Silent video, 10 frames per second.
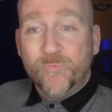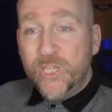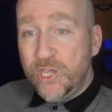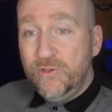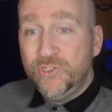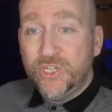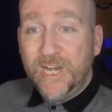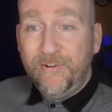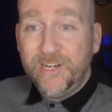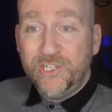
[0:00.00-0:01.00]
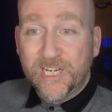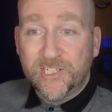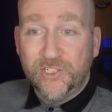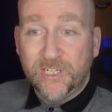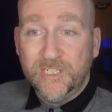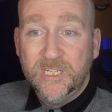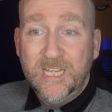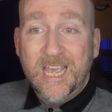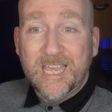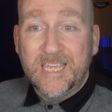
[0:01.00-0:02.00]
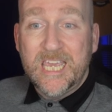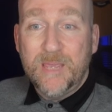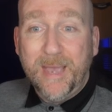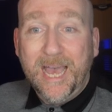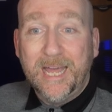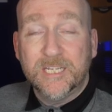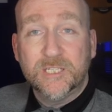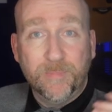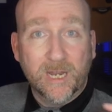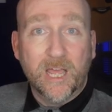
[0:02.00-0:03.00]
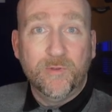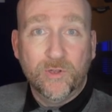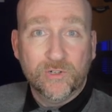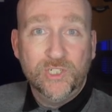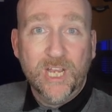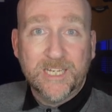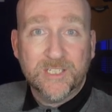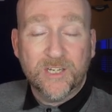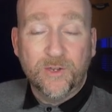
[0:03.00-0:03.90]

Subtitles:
Use generic gestures and keep hands below your chest.